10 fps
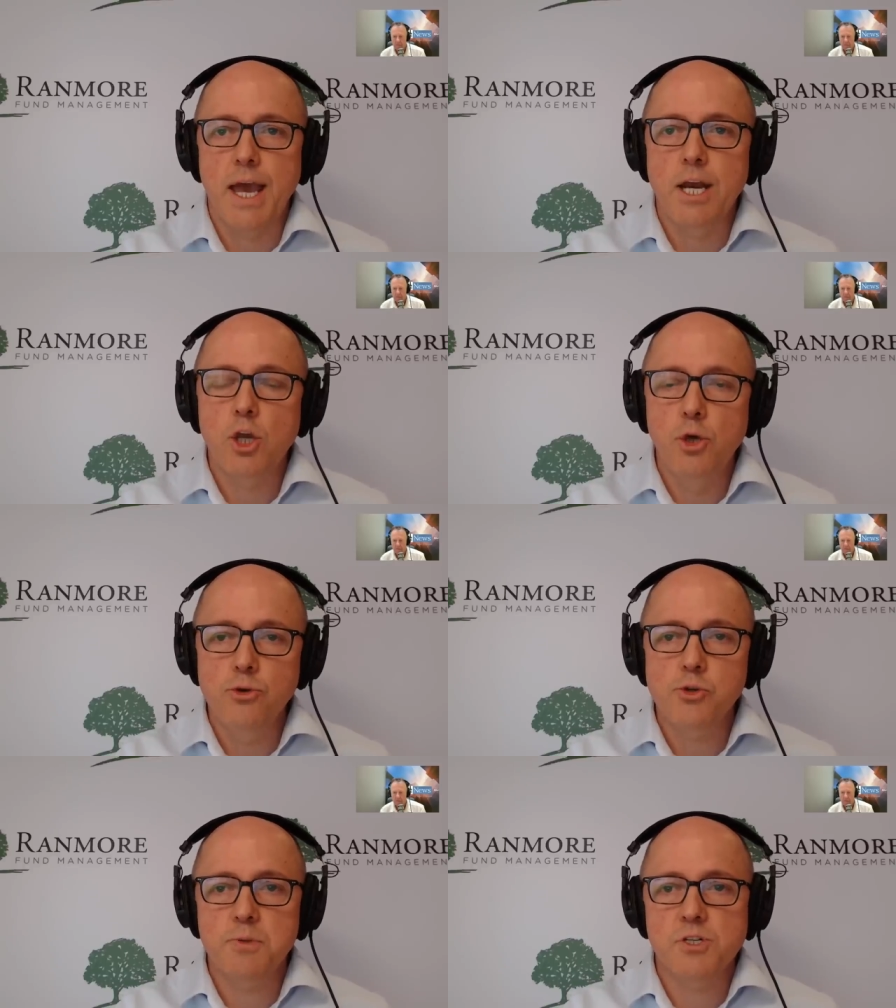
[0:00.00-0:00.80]
And a
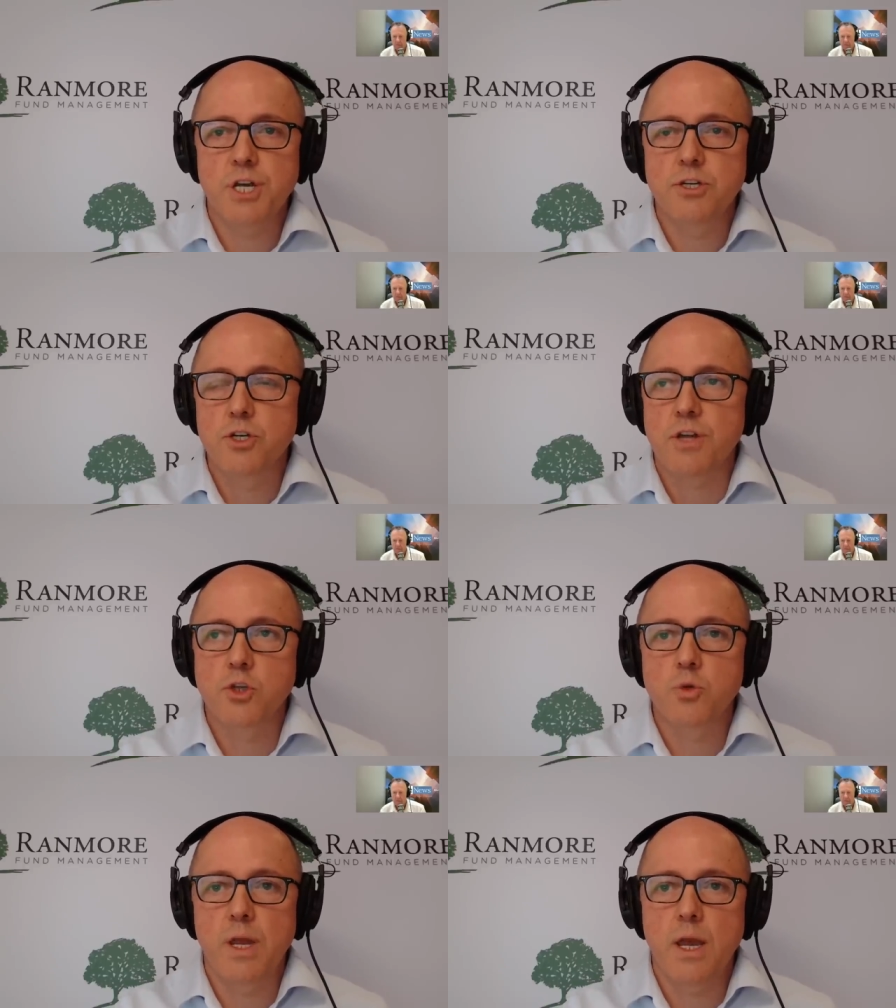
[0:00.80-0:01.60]
huge percentage, I
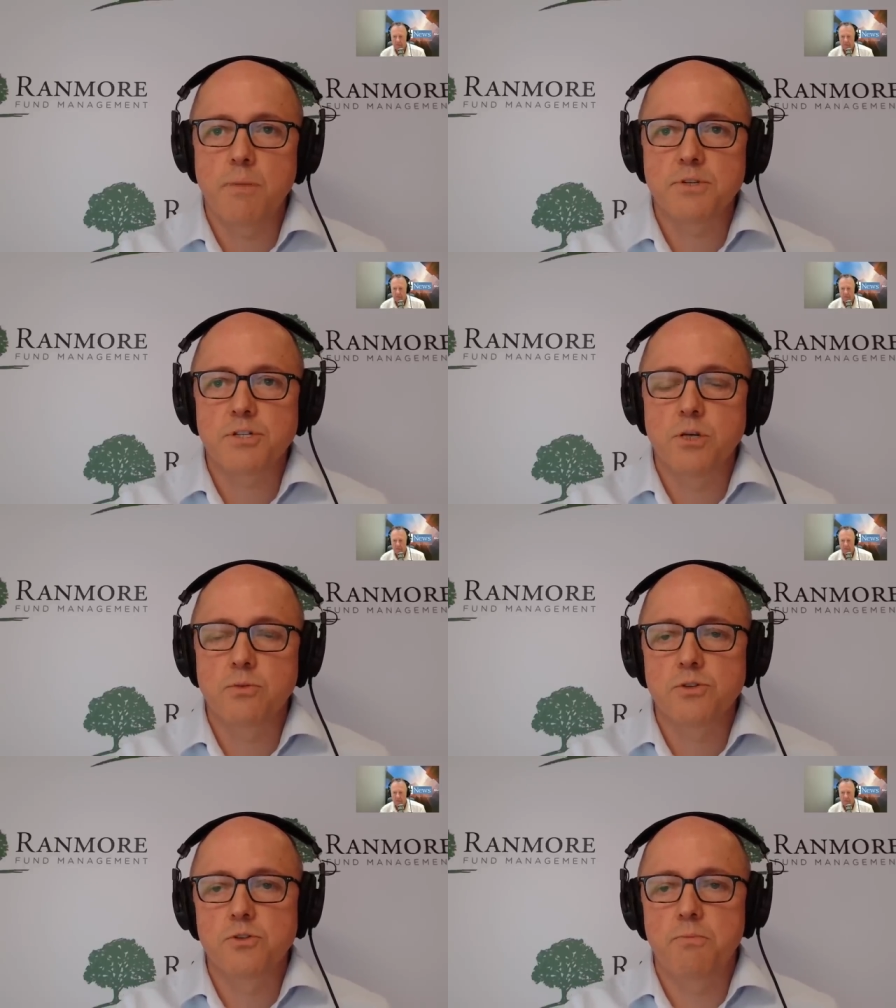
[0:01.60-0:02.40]
think 28%
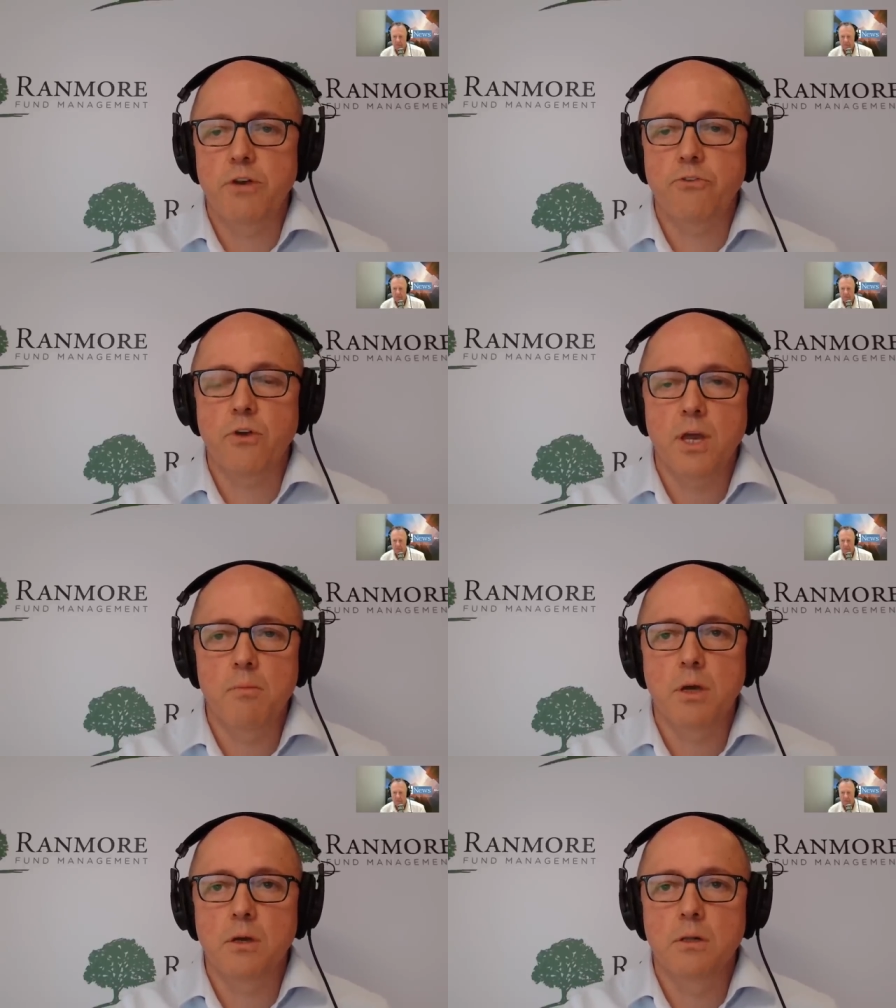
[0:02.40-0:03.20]
was to
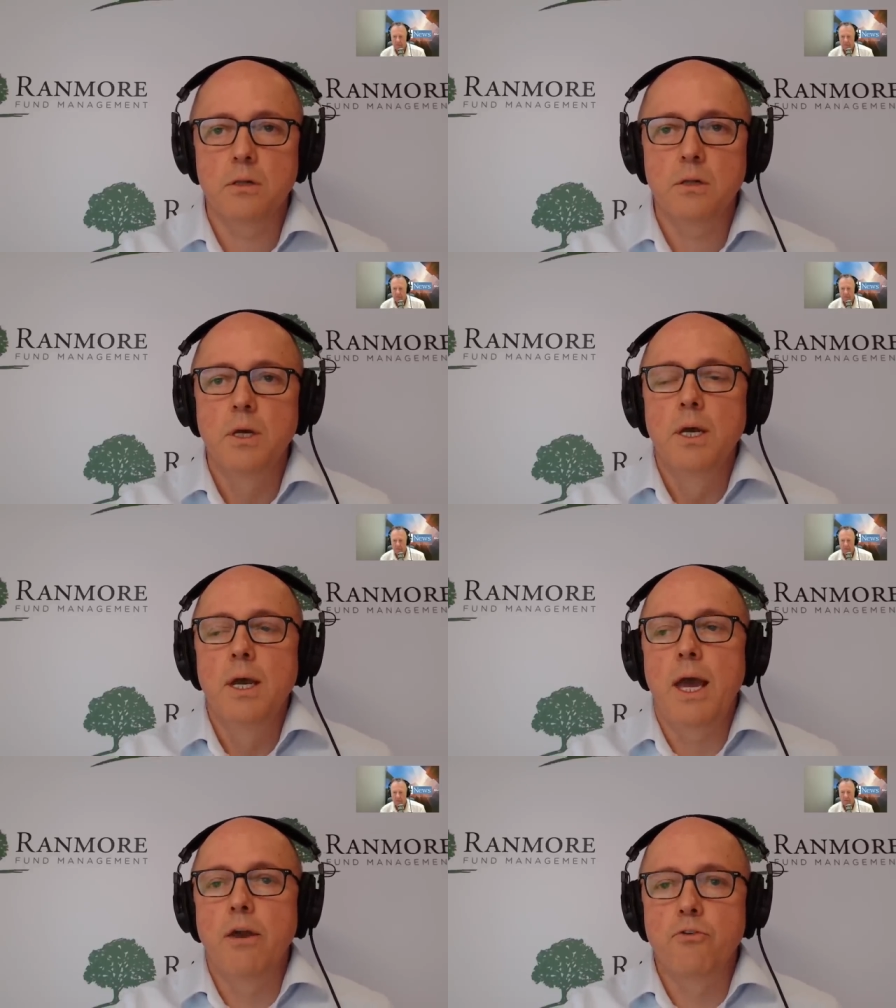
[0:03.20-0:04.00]
petrochemical
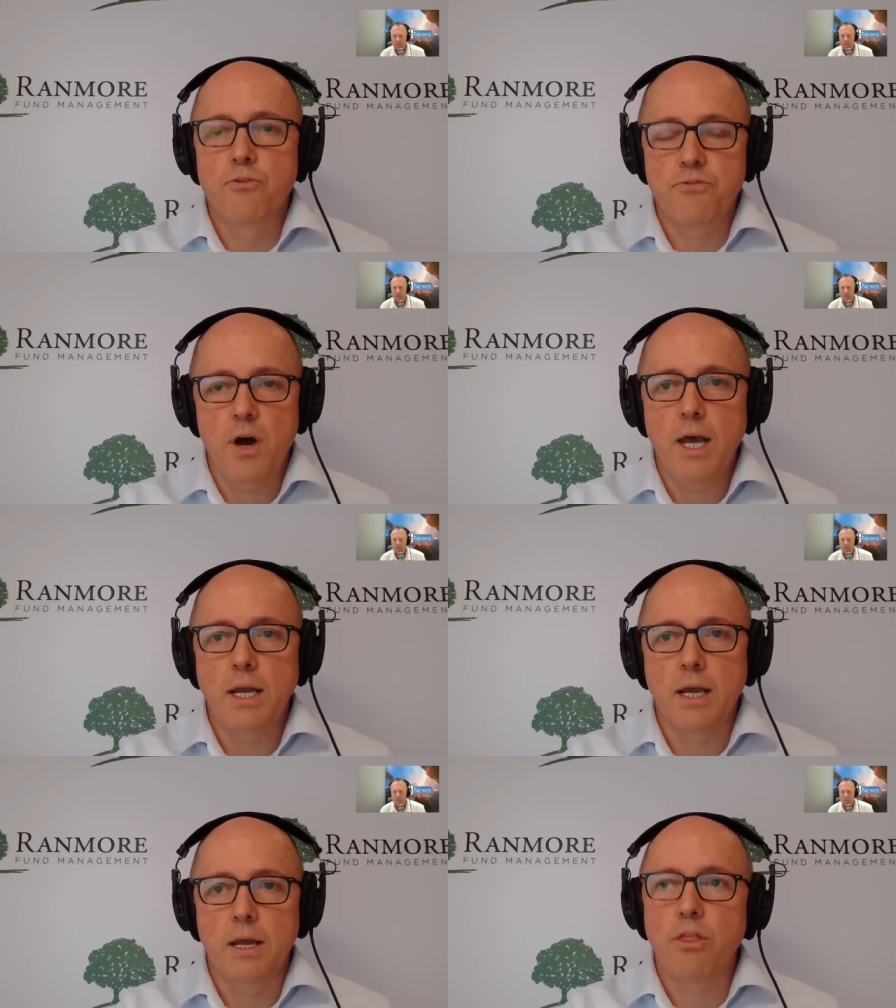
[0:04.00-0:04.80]
and
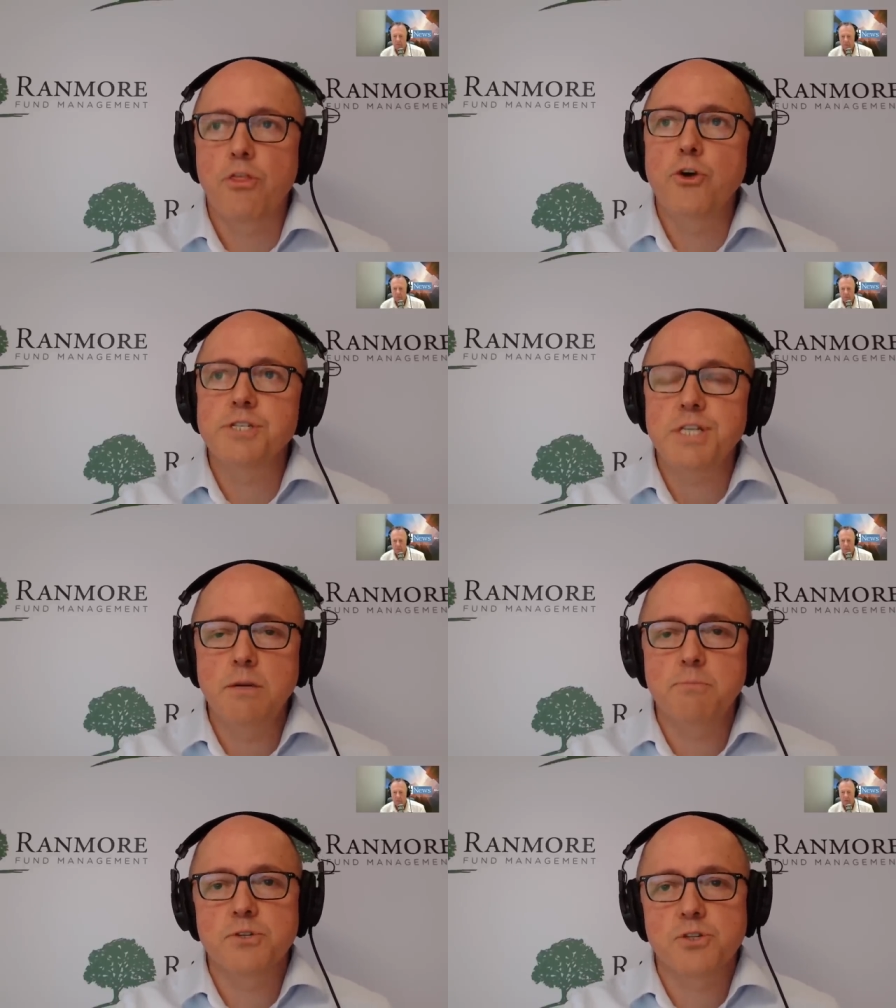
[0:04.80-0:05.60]
refining, and
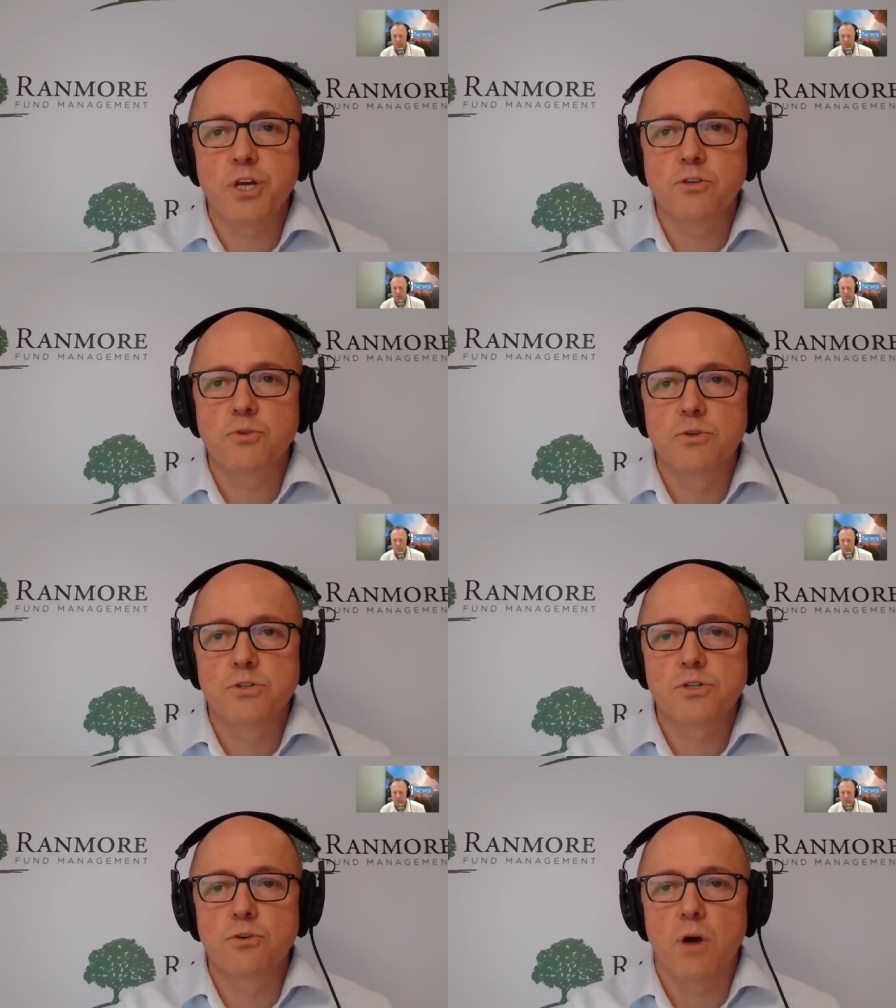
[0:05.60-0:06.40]
13%
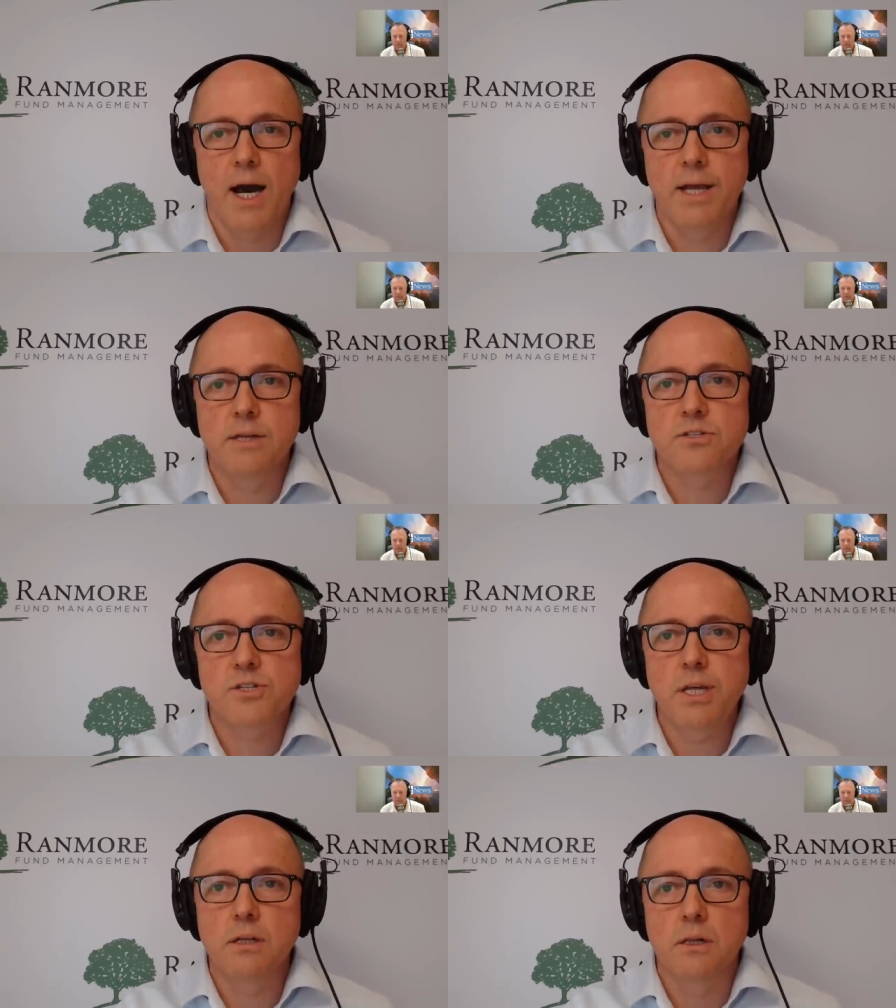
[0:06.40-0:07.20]
was to iron and
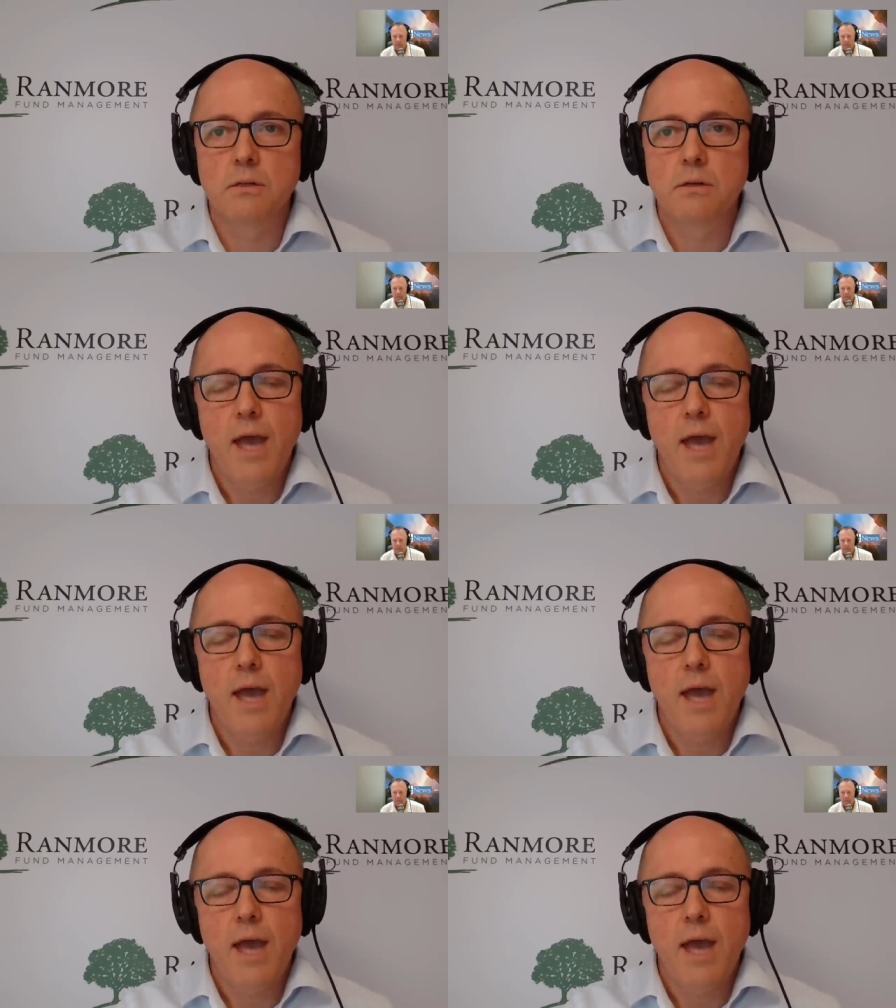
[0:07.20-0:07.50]
steel,